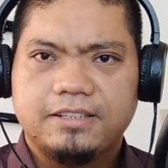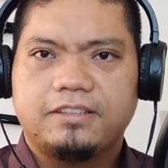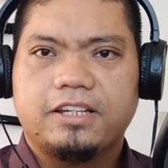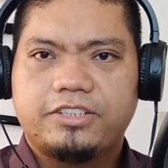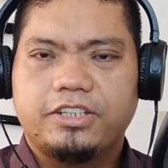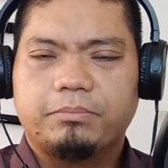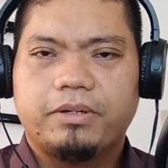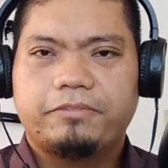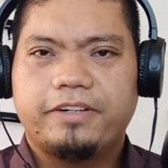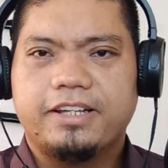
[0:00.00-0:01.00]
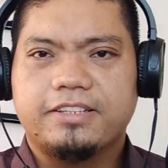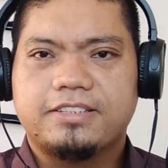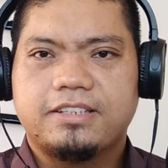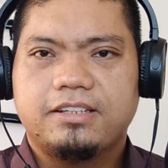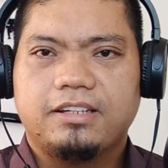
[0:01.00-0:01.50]
That's it, my
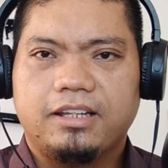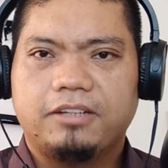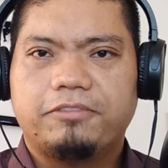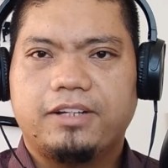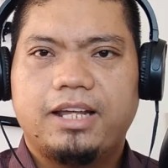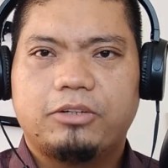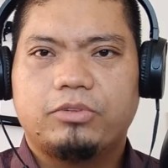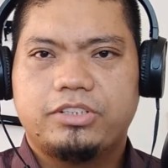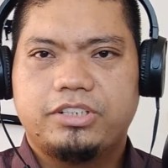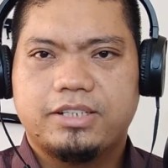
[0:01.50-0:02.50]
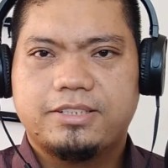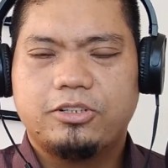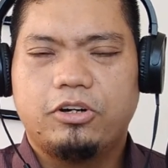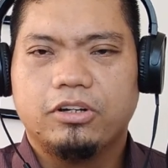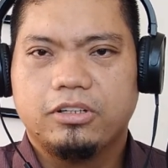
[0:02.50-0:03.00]
friends. And if you like what you just
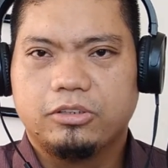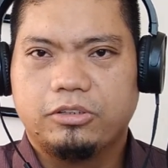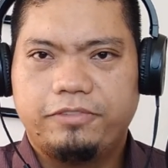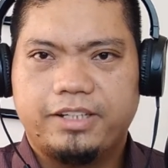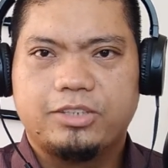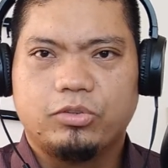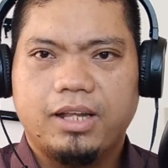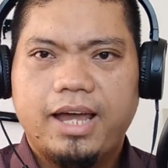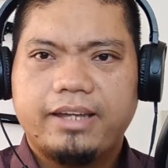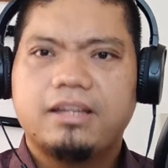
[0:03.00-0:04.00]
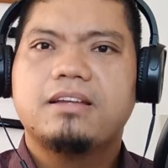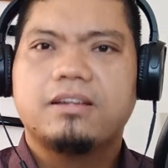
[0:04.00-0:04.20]
saw, don't forget to like,